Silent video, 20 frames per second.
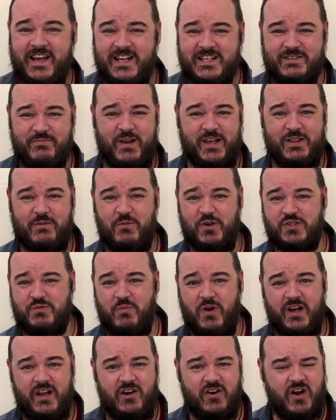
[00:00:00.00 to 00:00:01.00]
make the most
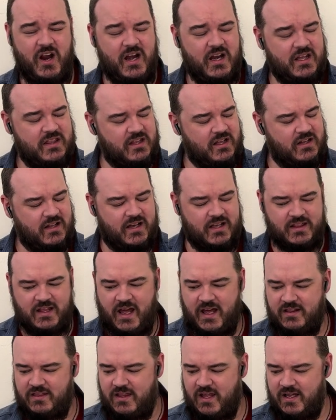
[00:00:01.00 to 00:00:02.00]
money or anything like
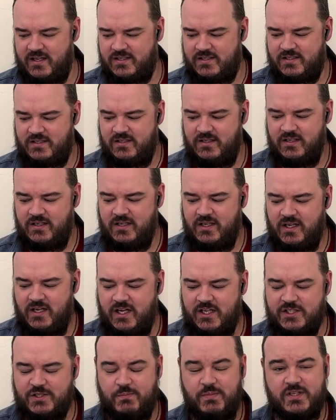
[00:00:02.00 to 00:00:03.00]
that. That's
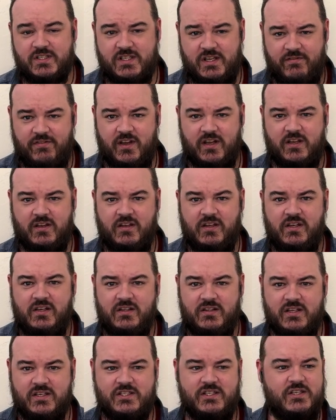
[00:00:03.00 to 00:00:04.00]
a specific,
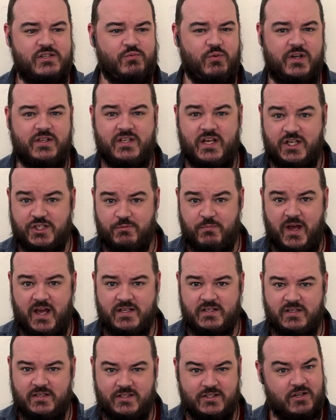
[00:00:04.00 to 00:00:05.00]
this is what tastes
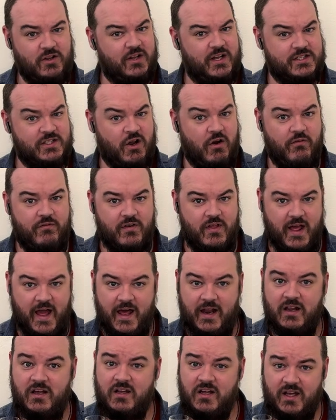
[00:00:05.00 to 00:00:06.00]
best, so let's go for
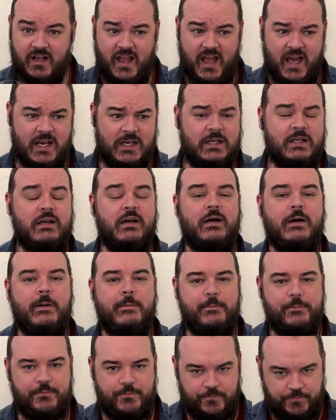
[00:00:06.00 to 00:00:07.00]
that. Again,
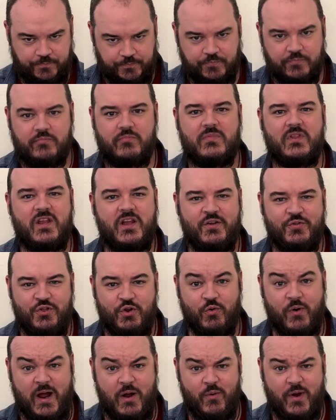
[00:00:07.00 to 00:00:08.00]
the
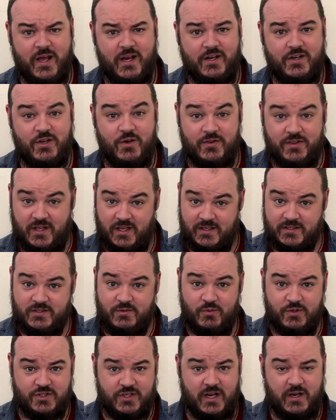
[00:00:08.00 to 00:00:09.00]
right way to do things,
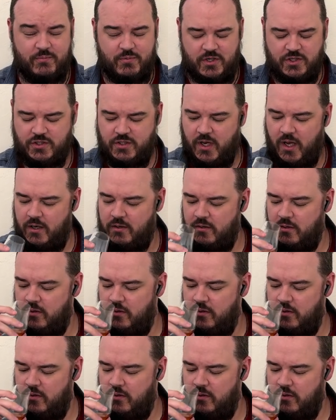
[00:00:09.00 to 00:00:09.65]
which I appreciate.